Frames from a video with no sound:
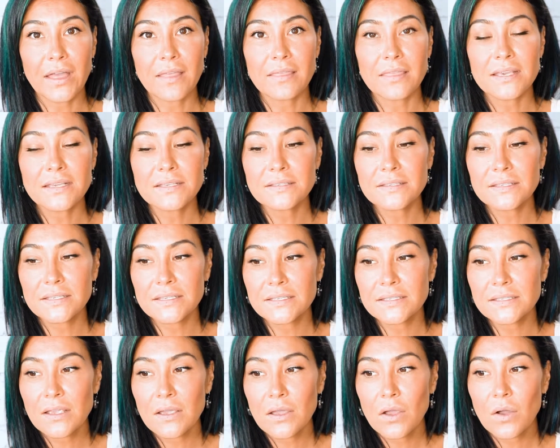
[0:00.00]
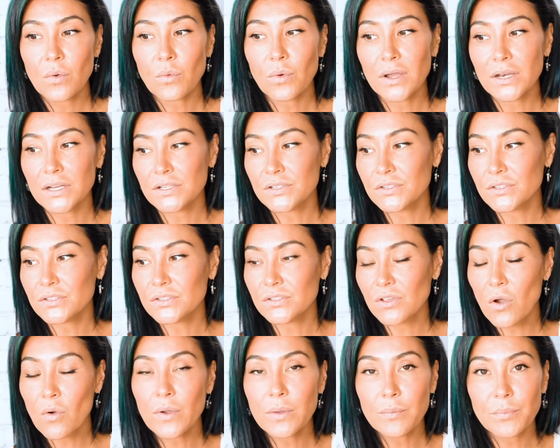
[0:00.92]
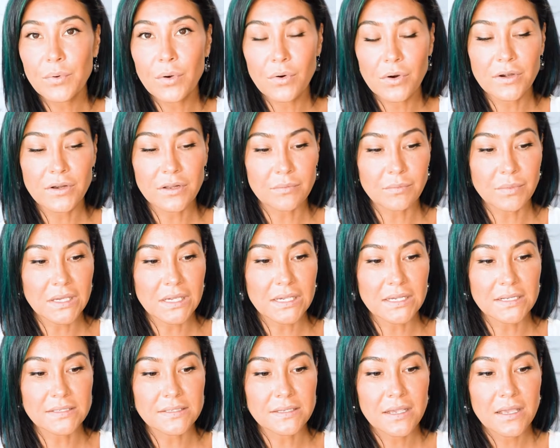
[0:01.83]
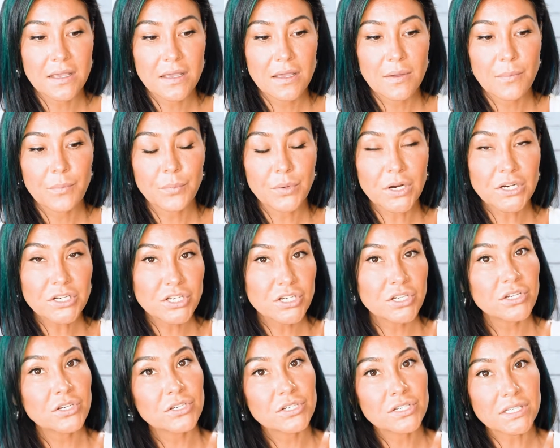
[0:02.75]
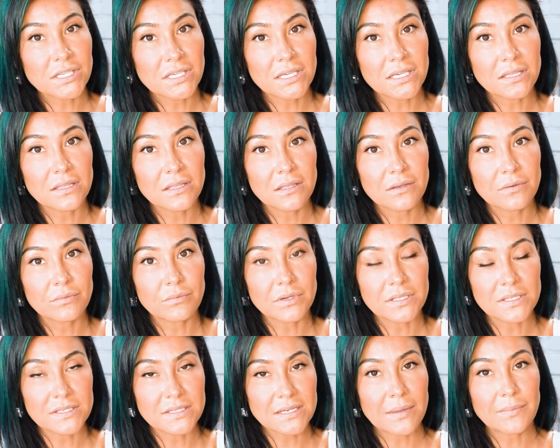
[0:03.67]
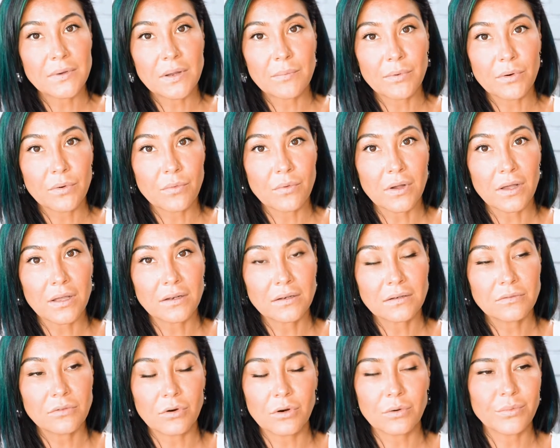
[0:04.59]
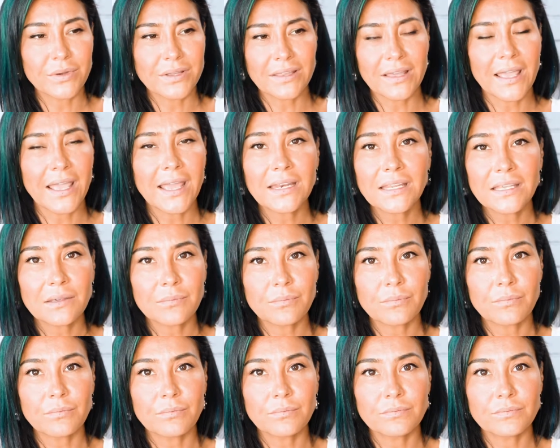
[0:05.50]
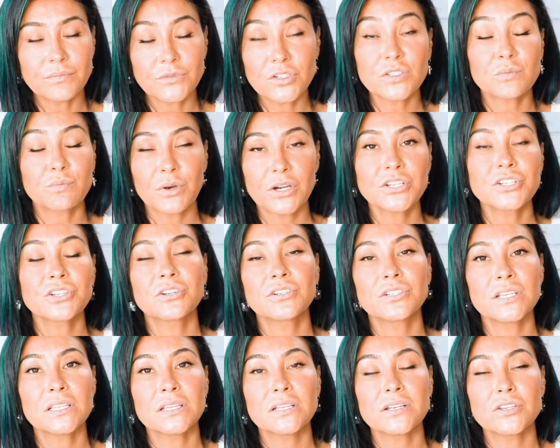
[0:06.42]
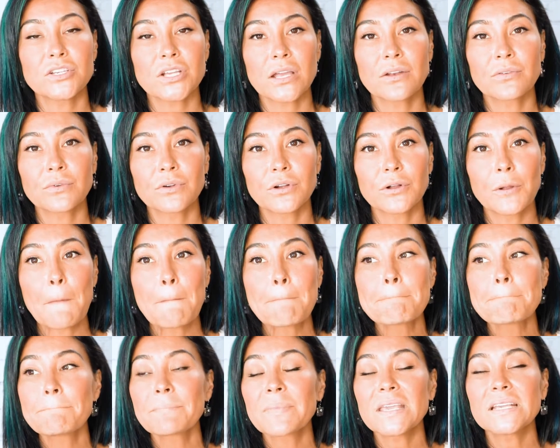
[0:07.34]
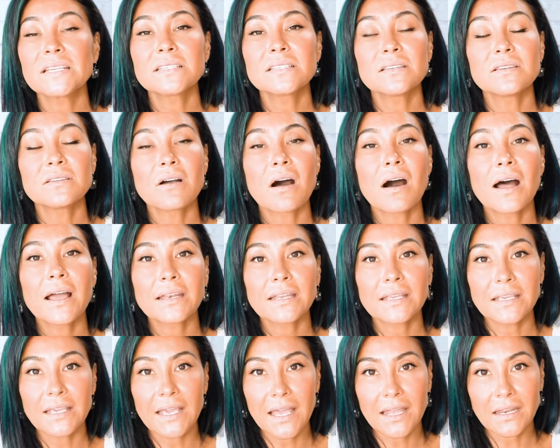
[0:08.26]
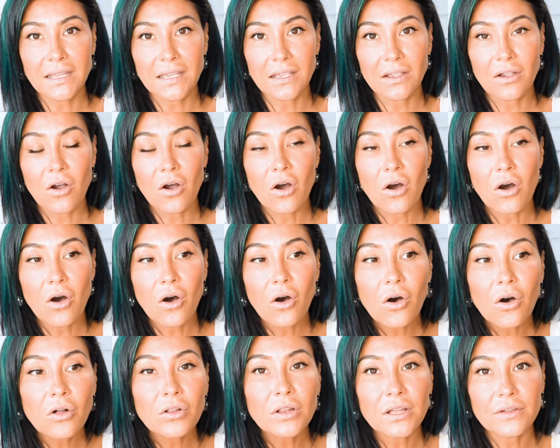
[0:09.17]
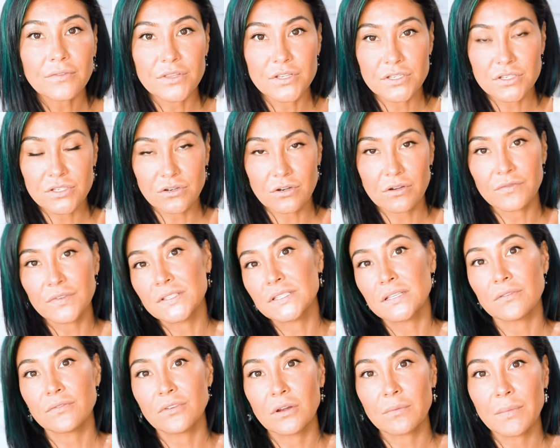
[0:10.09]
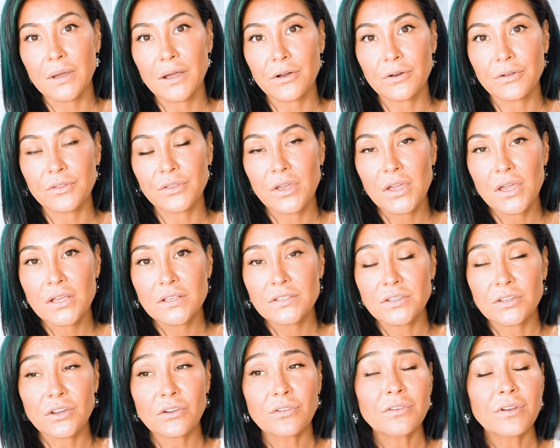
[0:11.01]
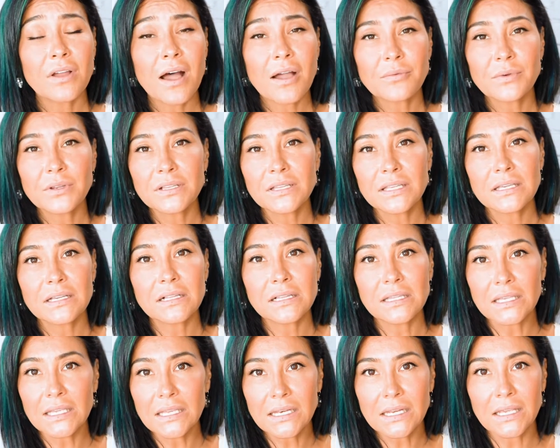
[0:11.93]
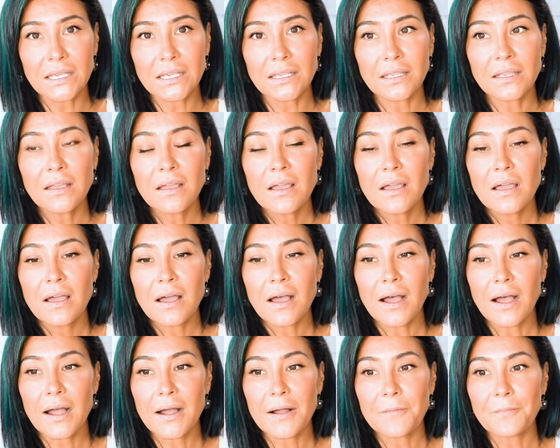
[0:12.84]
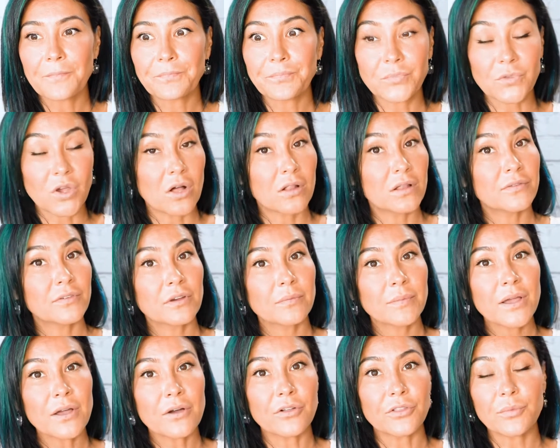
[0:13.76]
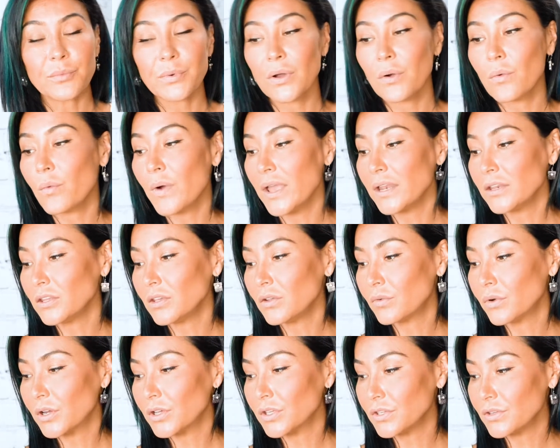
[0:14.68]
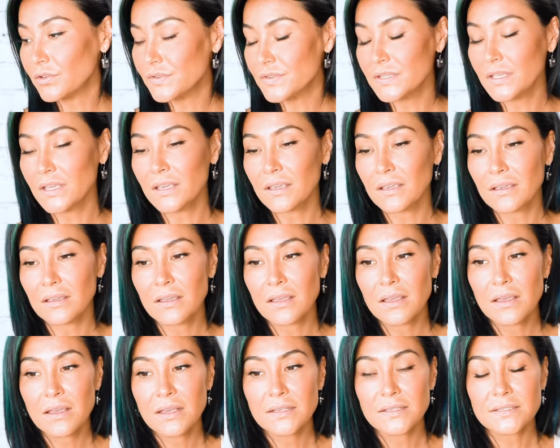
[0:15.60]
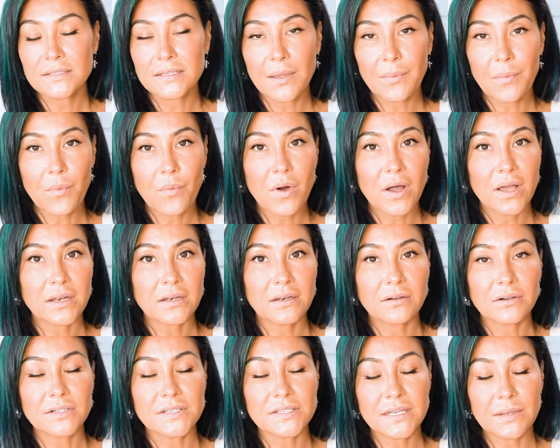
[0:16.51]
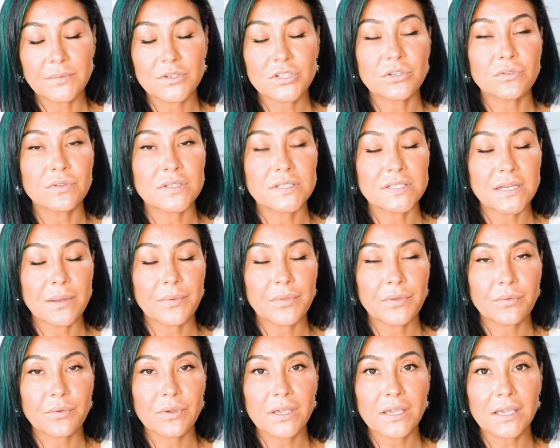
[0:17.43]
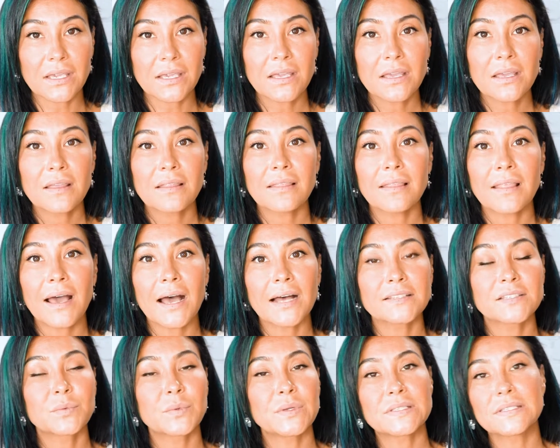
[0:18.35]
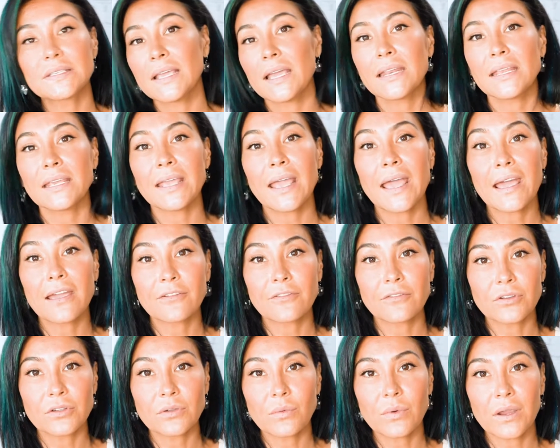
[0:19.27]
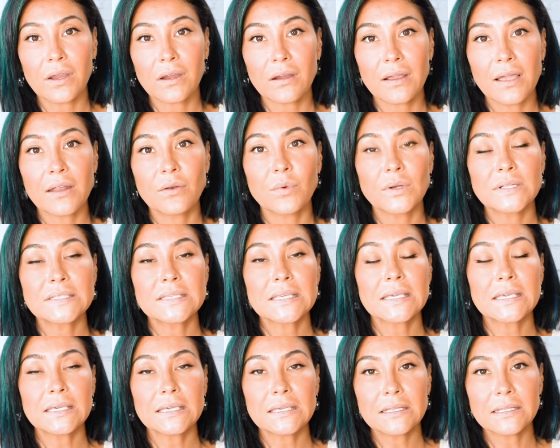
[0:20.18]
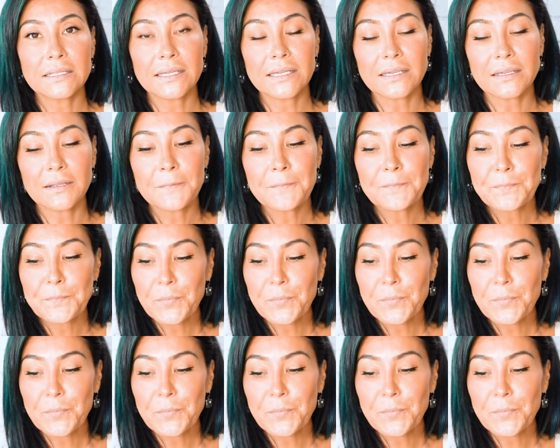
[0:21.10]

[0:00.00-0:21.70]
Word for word: And this is what is so important because brushing your teeth with step number one, or with any, just brushing your teeth in general, is not getting all of the surface of your mouth. So you're not really cleaning um, all of your mouth. But when you are using step one or step two and step three, that's what's getting everywhere and what's healing.